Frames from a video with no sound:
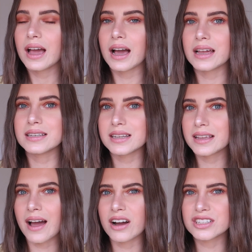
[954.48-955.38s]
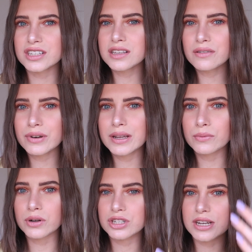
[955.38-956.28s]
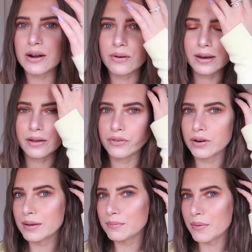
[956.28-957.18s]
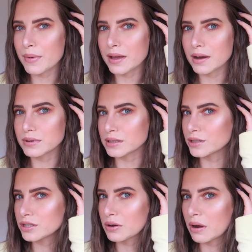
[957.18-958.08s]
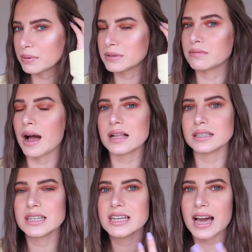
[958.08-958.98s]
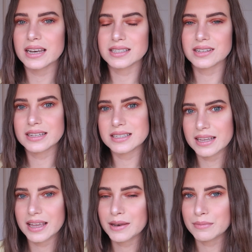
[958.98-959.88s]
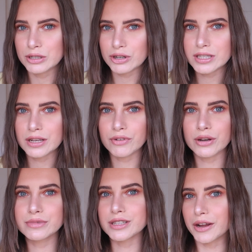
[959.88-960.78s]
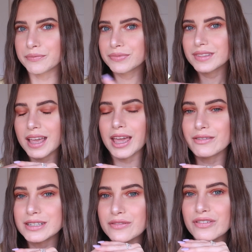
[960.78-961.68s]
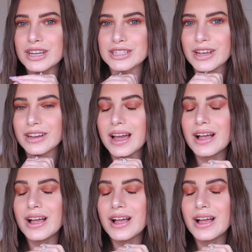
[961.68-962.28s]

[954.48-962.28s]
And yeah, I just look really washed out, and I feel like my makeup doesn't show up as well and as nicely in my dressing room. So here is the finished look.